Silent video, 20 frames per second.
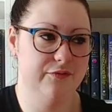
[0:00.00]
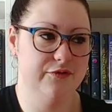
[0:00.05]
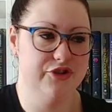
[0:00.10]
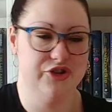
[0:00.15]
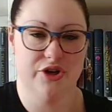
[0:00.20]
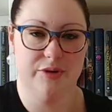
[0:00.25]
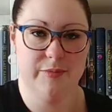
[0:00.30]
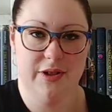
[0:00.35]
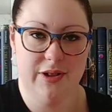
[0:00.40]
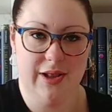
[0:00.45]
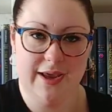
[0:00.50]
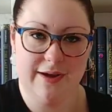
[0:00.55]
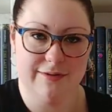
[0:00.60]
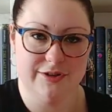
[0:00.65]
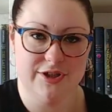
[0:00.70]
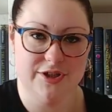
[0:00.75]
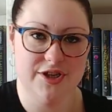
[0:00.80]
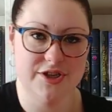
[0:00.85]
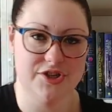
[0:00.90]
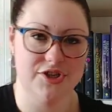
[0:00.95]
German
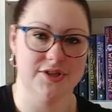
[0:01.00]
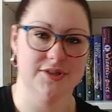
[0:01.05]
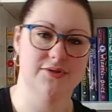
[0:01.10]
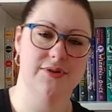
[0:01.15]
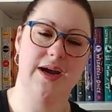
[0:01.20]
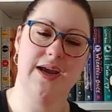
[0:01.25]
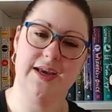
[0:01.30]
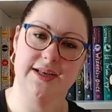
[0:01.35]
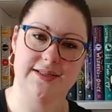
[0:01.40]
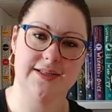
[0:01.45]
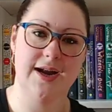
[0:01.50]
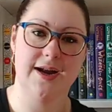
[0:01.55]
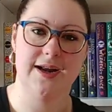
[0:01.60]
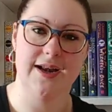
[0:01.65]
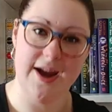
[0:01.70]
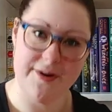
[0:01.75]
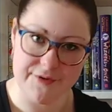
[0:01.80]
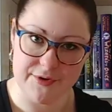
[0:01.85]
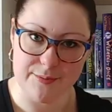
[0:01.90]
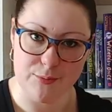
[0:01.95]
language editions, right? It's not
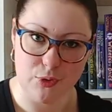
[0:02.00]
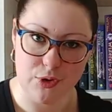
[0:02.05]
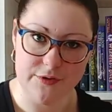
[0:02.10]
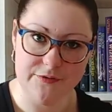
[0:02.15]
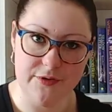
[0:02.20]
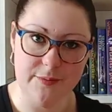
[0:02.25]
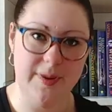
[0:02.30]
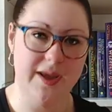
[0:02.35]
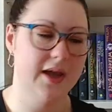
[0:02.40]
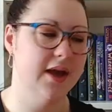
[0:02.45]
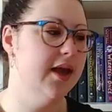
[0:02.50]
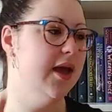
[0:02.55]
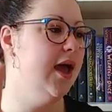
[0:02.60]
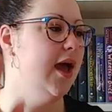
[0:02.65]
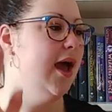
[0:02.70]
Nevermoor for me.